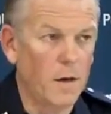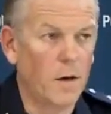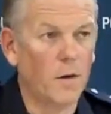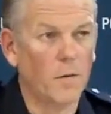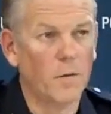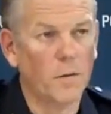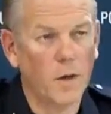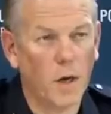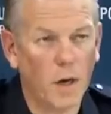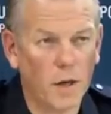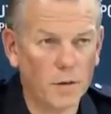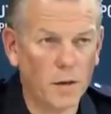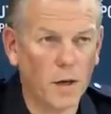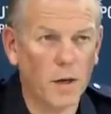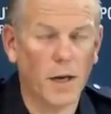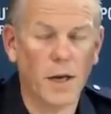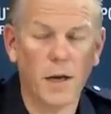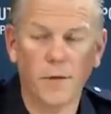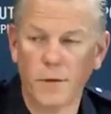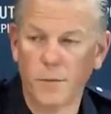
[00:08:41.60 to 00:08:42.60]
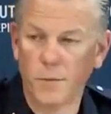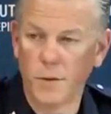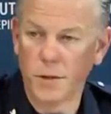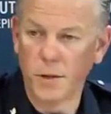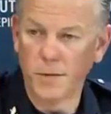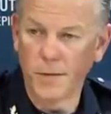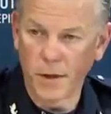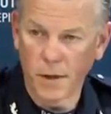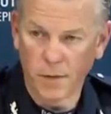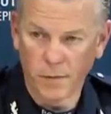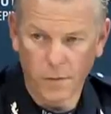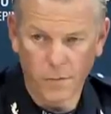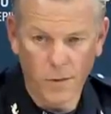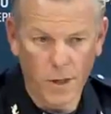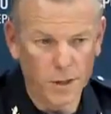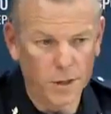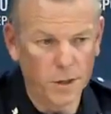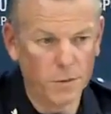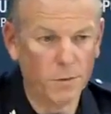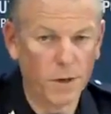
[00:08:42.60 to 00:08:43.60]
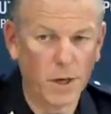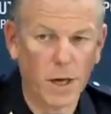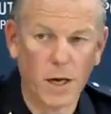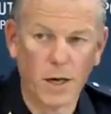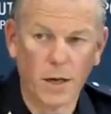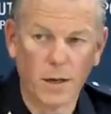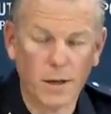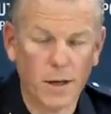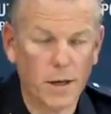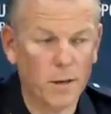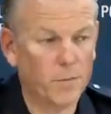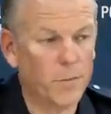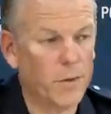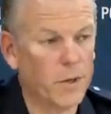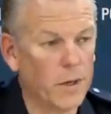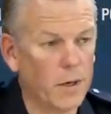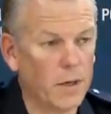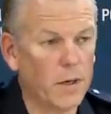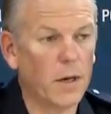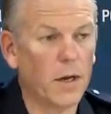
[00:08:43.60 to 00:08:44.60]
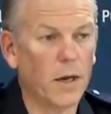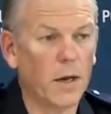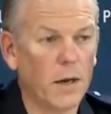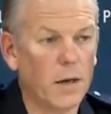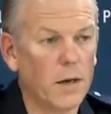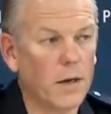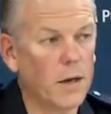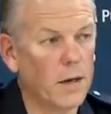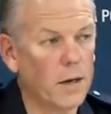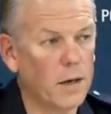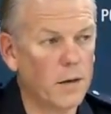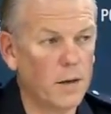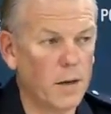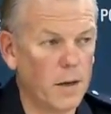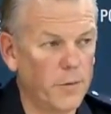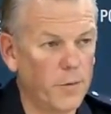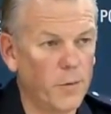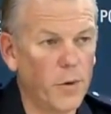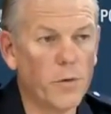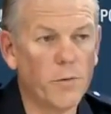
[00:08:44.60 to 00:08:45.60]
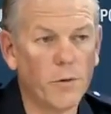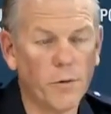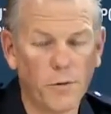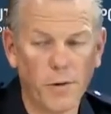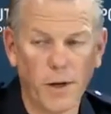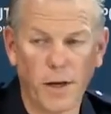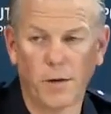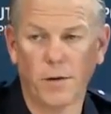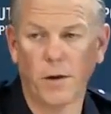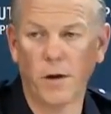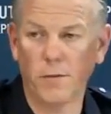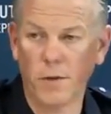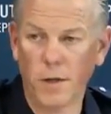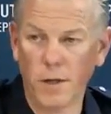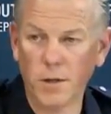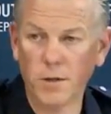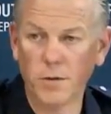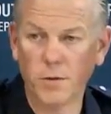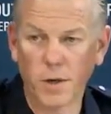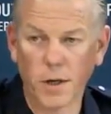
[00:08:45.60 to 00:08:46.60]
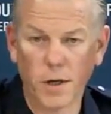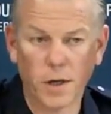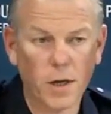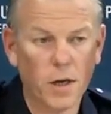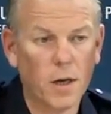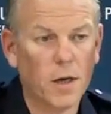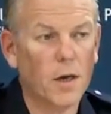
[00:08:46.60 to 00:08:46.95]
Oh, I don't have specific information regarding that, but if we reflect over history,